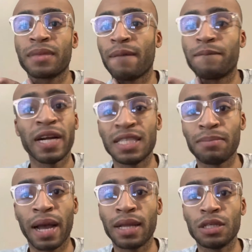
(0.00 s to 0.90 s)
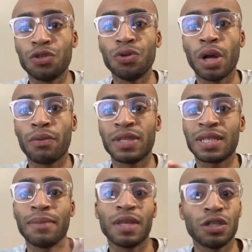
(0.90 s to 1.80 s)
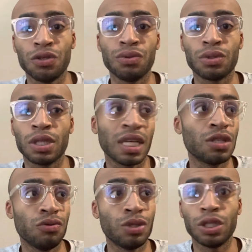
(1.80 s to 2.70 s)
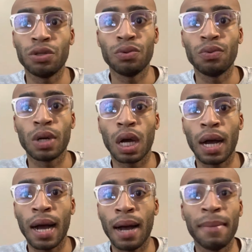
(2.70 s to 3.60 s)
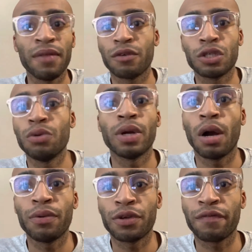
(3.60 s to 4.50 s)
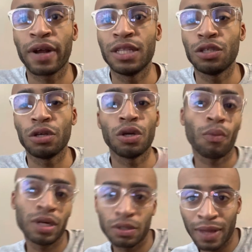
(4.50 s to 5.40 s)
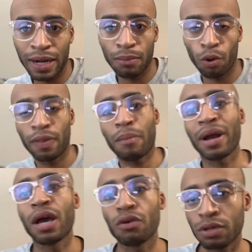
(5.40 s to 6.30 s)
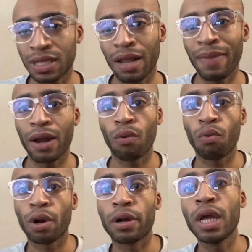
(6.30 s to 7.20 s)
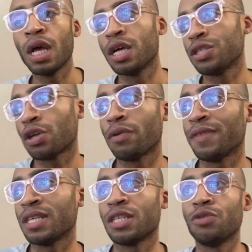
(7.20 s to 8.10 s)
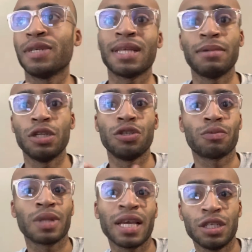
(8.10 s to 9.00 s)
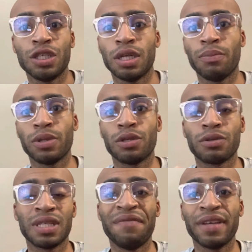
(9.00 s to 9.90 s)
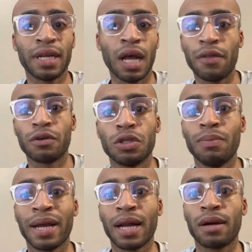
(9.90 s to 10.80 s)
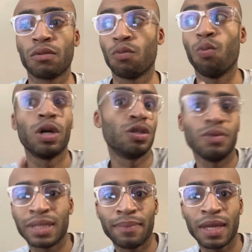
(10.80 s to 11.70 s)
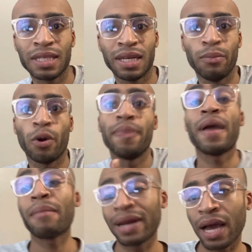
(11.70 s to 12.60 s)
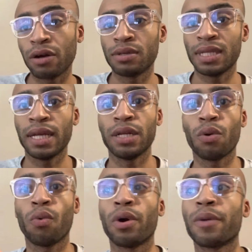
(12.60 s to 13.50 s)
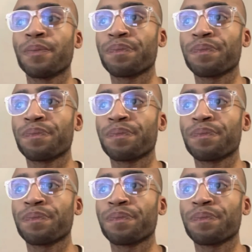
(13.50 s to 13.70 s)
friends might, you know, the things you used to do a month or two ago with your friends, you know, you don't want to do that anymore, and they might not understand that. Or certain things that you accepted in your relationship with your significant other, might not want to do the same things anymore, and they might not understand it. Or